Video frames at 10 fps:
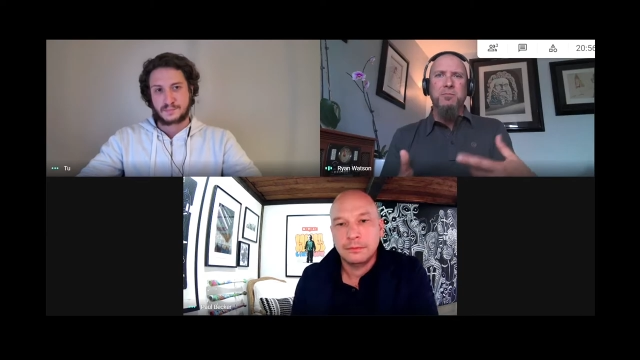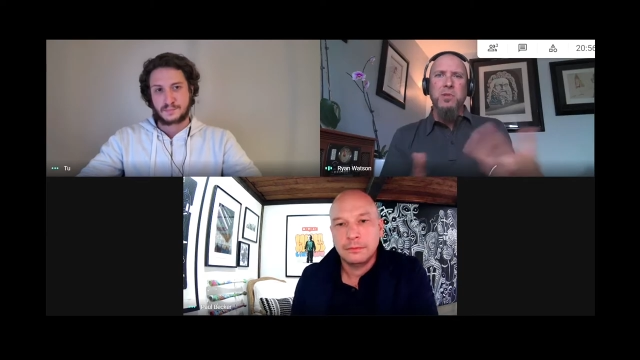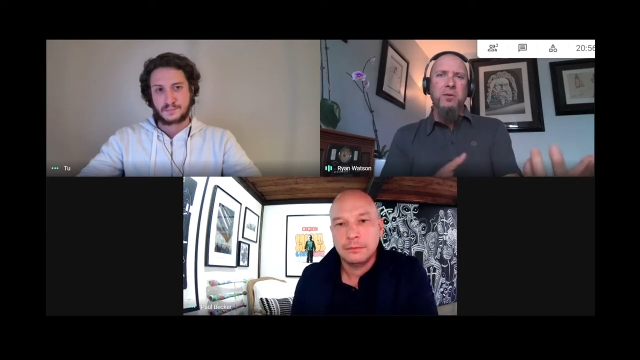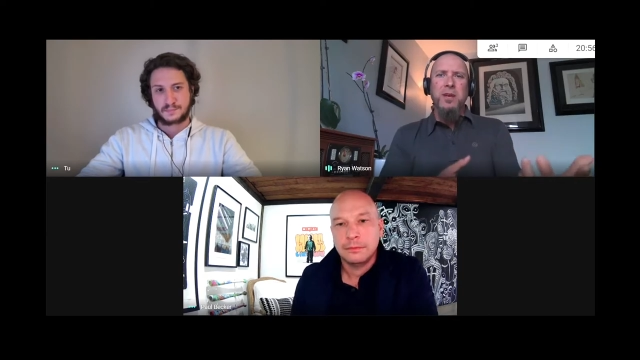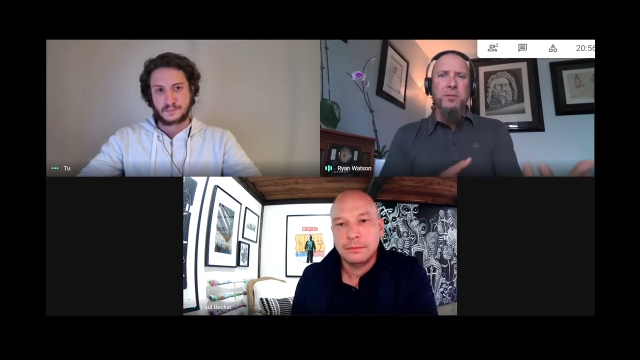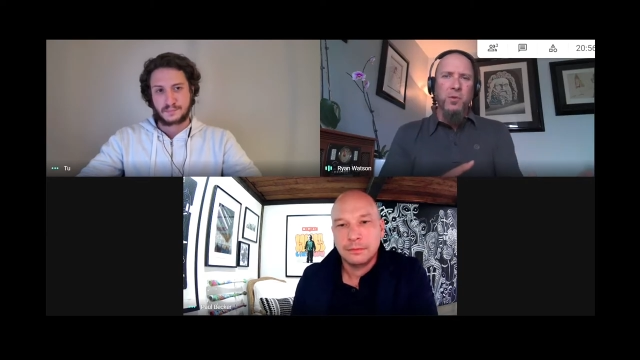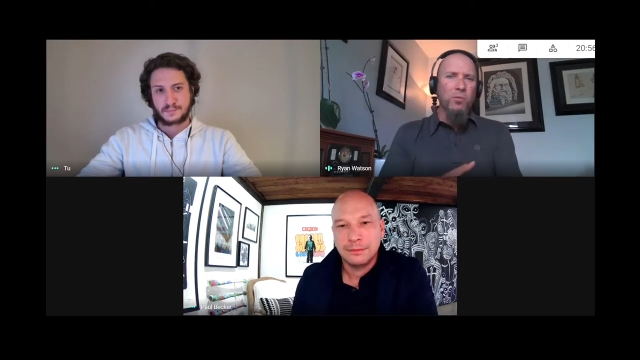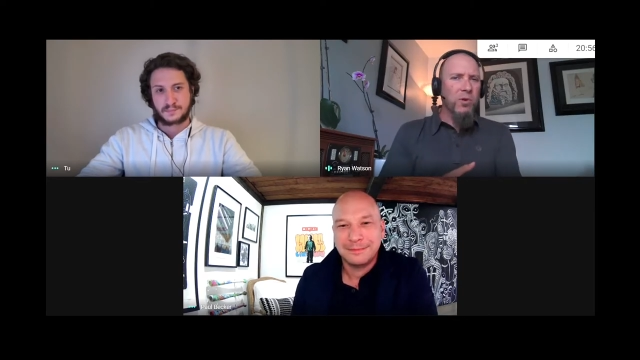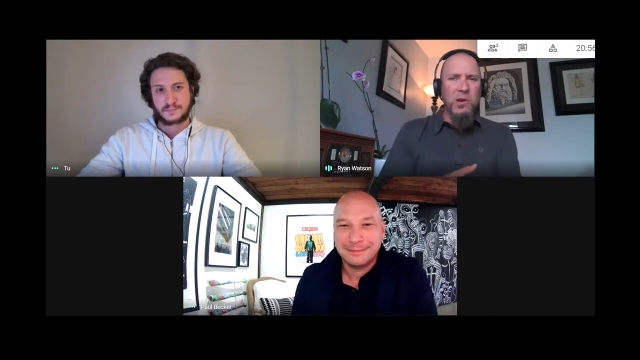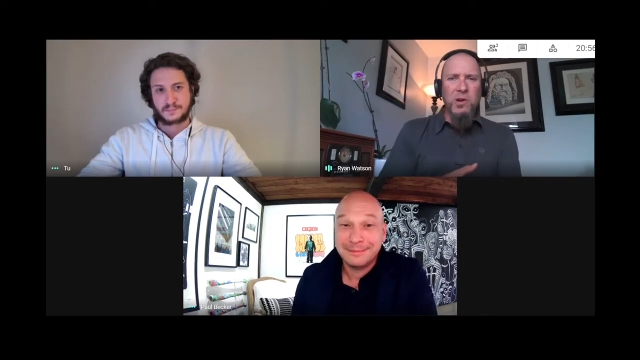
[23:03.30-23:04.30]
Speaker 1: blowing up the
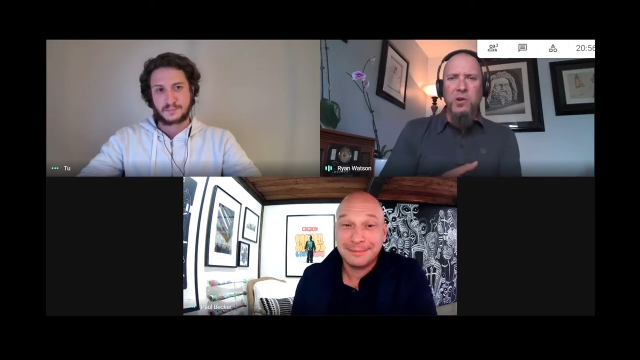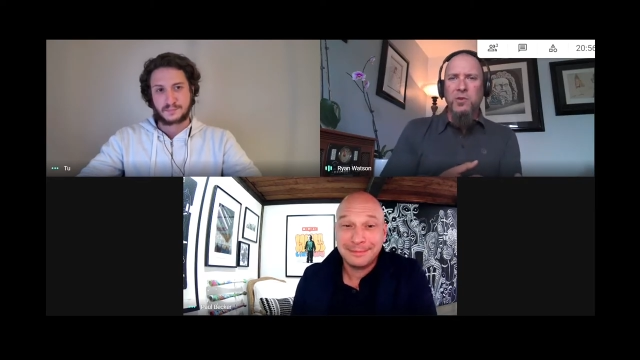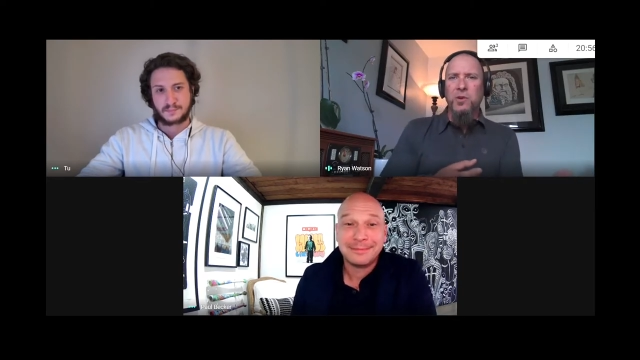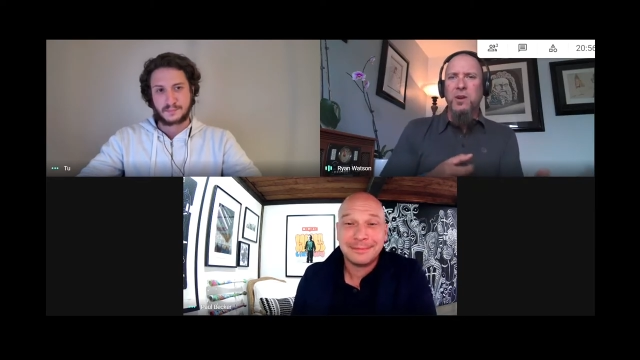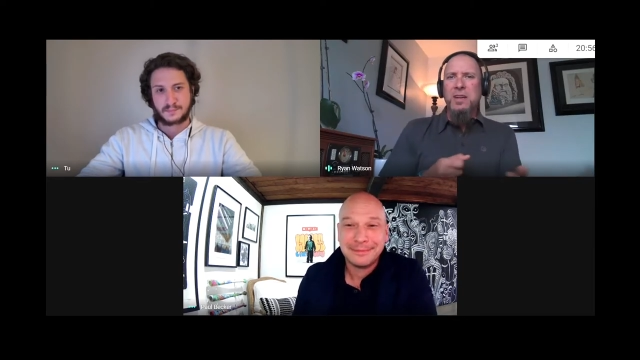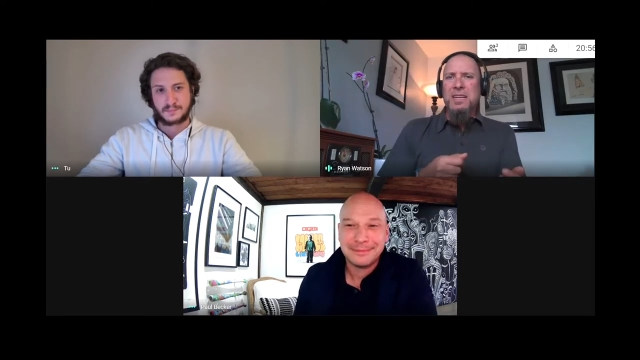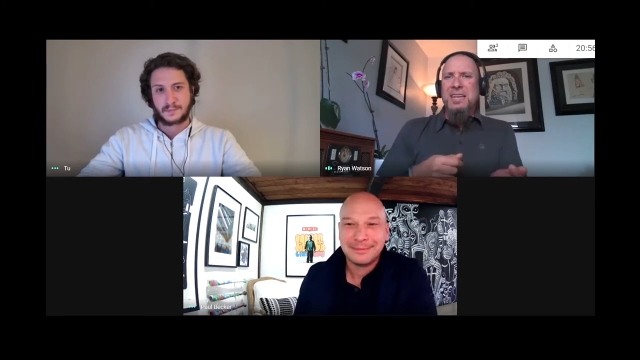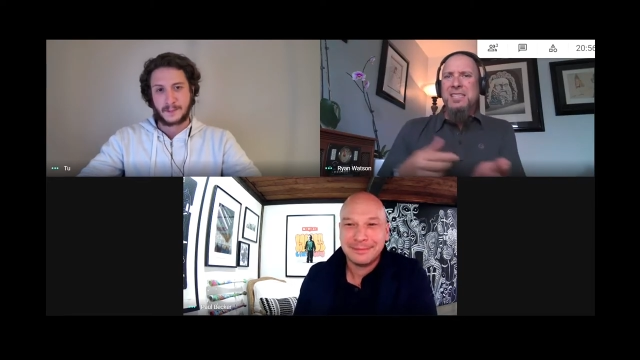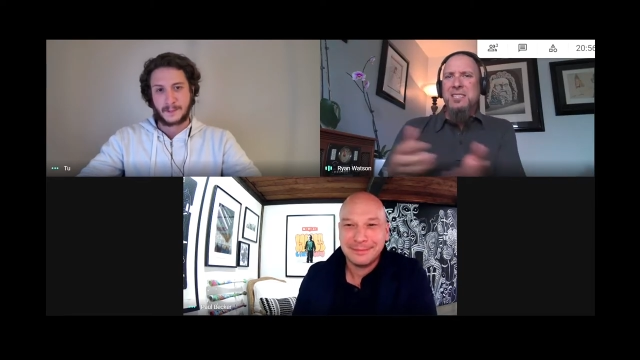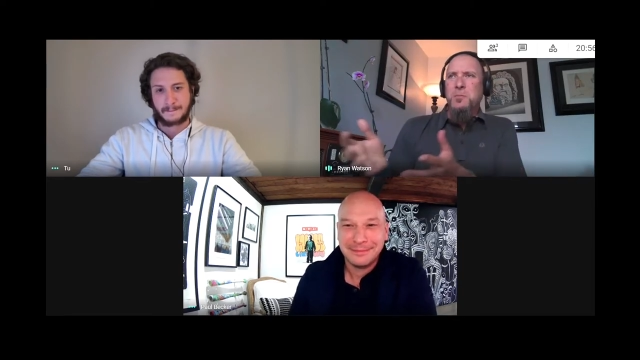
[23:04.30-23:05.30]
world, or
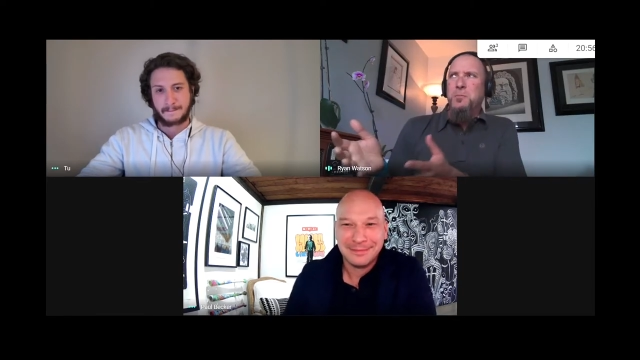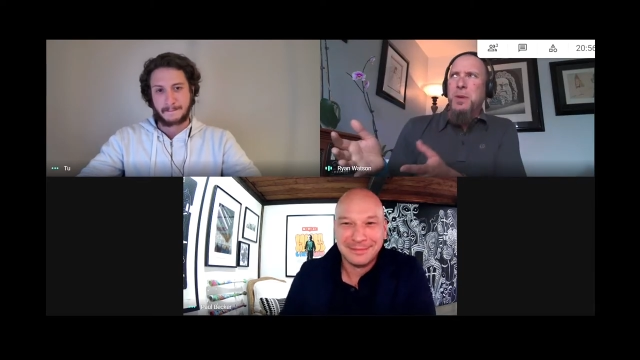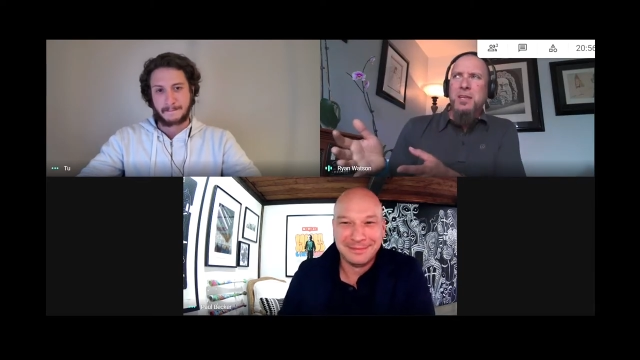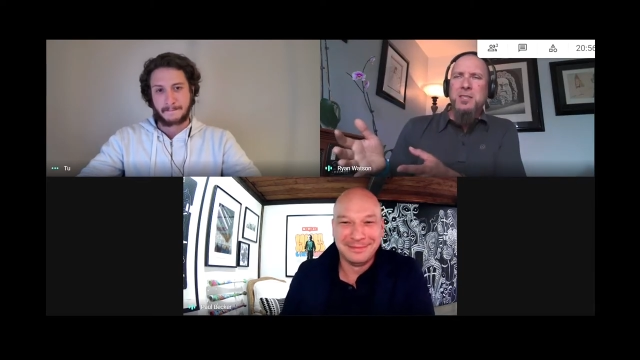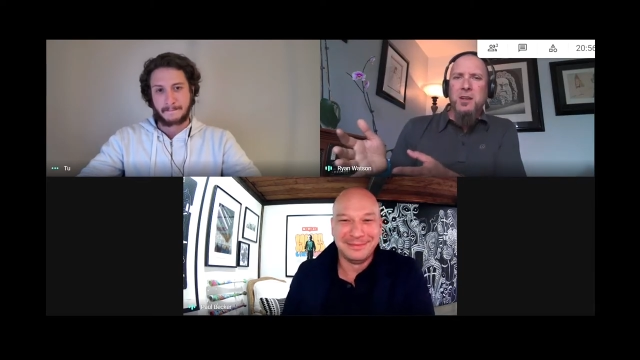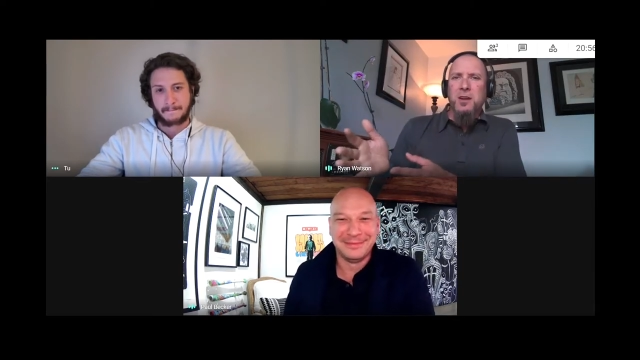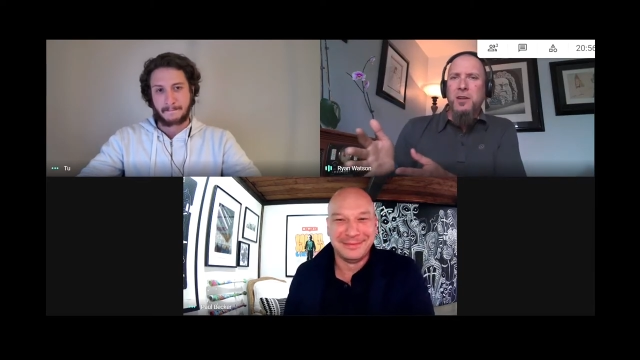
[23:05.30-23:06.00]
is it based on